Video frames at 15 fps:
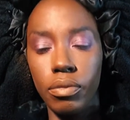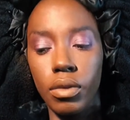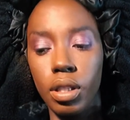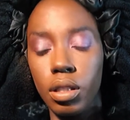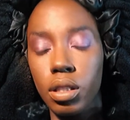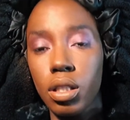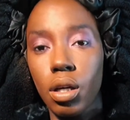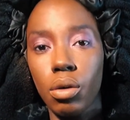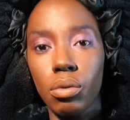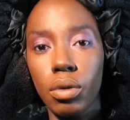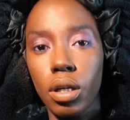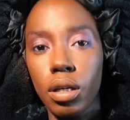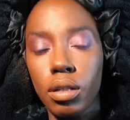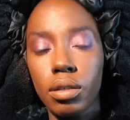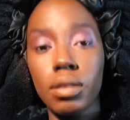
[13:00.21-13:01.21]
you
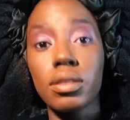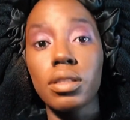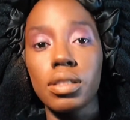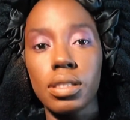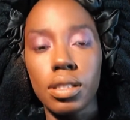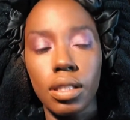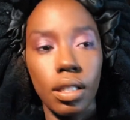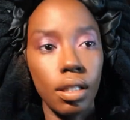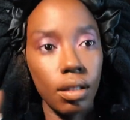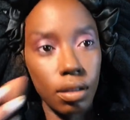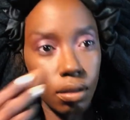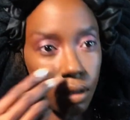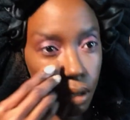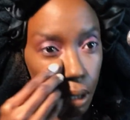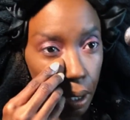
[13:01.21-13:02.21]
know, listening,
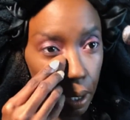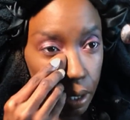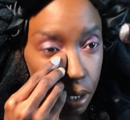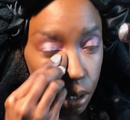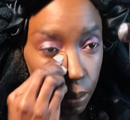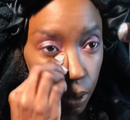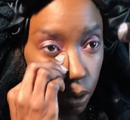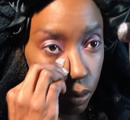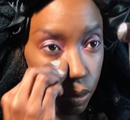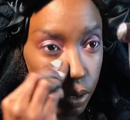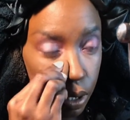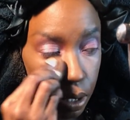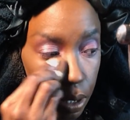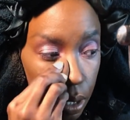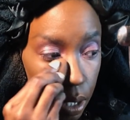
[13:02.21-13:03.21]
I suppose.
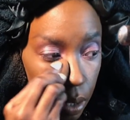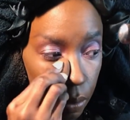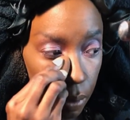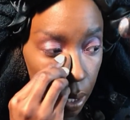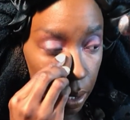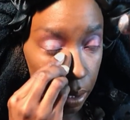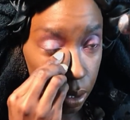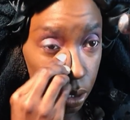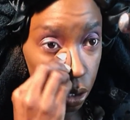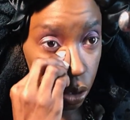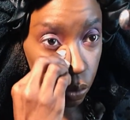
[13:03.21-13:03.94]
You know, I didn't do what